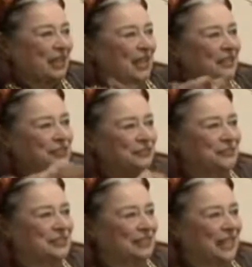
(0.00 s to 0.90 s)
gone, you've
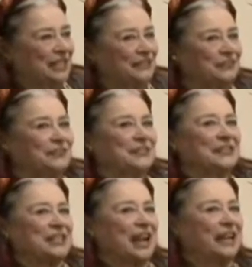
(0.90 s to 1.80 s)
yeah. like
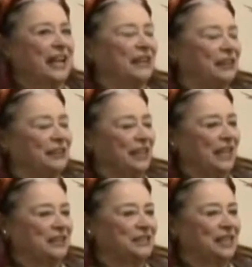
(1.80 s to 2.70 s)
gone out.
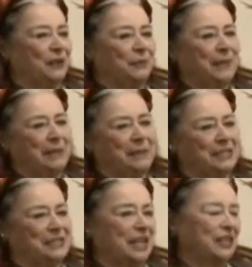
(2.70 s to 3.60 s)
Okay, so maybe
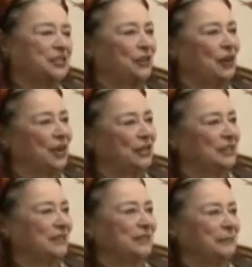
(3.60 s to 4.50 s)
it's not so hard
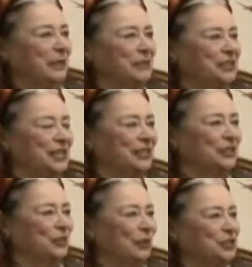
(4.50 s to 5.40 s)
maybe it's not a
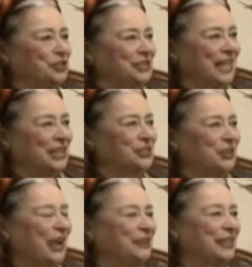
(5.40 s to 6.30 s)
good question to ask
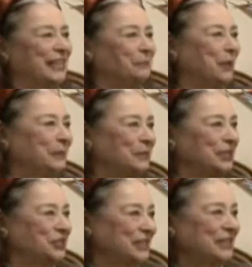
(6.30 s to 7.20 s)
you how you get
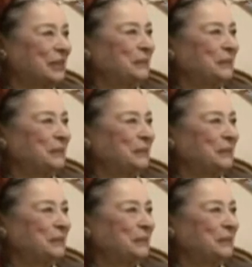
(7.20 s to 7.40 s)
published